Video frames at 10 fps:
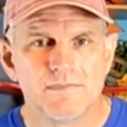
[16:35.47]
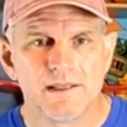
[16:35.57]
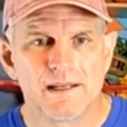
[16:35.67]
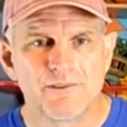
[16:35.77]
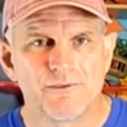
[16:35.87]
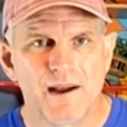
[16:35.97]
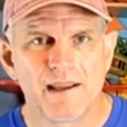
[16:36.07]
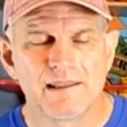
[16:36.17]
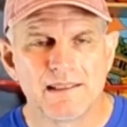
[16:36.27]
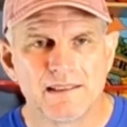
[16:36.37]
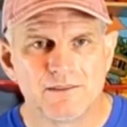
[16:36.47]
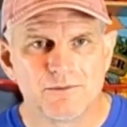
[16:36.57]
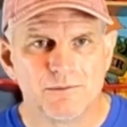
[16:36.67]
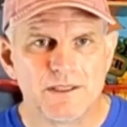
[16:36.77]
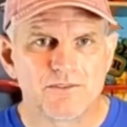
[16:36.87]
and I finally
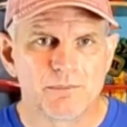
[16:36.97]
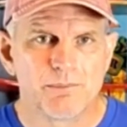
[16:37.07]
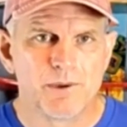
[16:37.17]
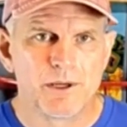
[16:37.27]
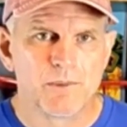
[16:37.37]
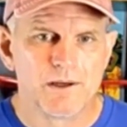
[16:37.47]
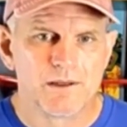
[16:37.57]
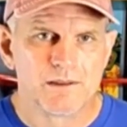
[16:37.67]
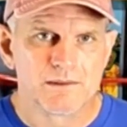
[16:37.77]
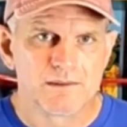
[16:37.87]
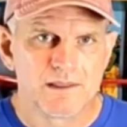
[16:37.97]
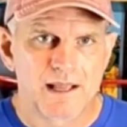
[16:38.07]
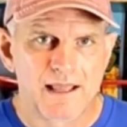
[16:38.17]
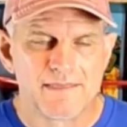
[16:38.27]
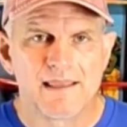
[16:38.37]
reached a point where
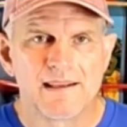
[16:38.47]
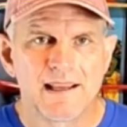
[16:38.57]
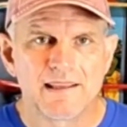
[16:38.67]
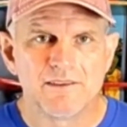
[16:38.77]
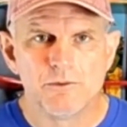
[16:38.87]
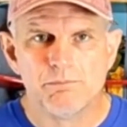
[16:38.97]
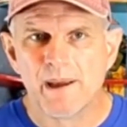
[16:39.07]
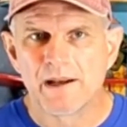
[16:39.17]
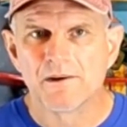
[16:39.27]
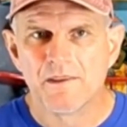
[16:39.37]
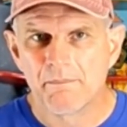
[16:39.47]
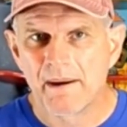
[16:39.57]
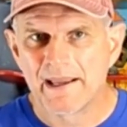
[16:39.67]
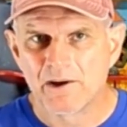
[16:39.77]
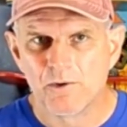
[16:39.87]
I think I can do better than
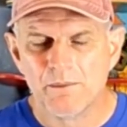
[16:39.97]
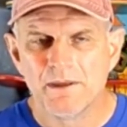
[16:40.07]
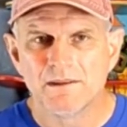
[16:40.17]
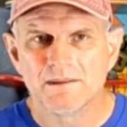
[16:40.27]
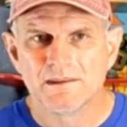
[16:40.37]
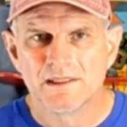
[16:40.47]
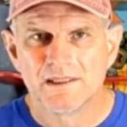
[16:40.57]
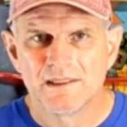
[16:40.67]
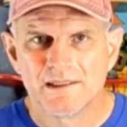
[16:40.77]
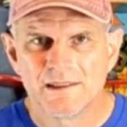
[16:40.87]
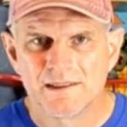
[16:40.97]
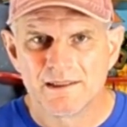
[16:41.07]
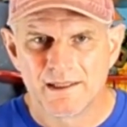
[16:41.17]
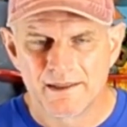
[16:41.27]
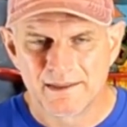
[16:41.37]
my equipment.
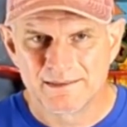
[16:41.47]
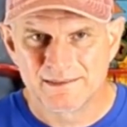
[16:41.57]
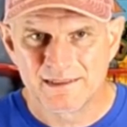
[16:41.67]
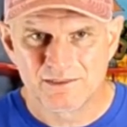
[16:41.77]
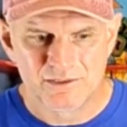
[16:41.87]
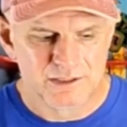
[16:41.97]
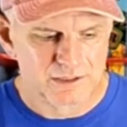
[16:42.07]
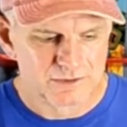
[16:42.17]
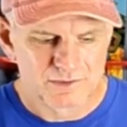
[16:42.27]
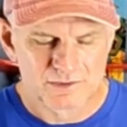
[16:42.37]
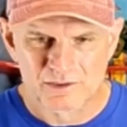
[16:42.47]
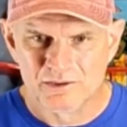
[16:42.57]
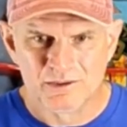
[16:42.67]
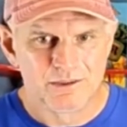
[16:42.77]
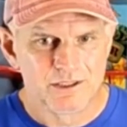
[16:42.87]
And I think 6 years is a
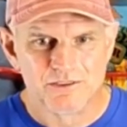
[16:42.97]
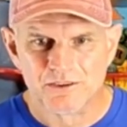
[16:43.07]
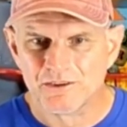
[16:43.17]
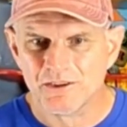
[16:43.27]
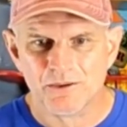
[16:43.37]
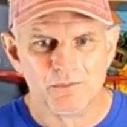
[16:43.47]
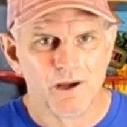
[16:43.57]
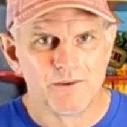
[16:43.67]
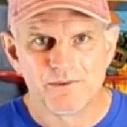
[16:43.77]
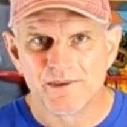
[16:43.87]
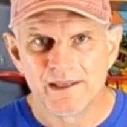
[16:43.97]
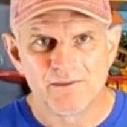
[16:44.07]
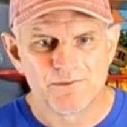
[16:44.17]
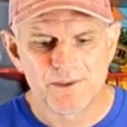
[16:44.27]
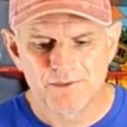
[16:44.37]
good run for the
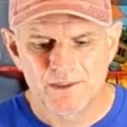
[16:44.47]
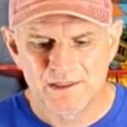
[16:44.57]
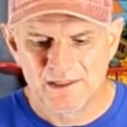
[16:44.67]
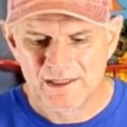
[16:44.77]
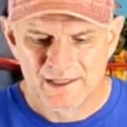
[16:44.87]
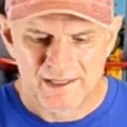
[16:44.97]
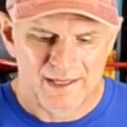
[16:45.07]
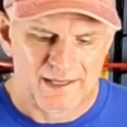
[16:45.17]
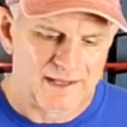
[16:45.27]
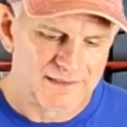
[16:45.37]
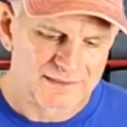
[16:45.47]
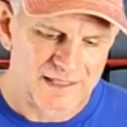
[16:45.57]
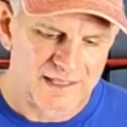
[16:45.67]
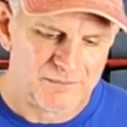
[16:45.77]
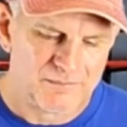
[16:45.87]
M50. And now it's
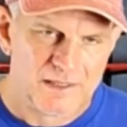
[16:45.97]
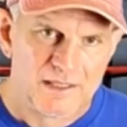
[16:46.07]
time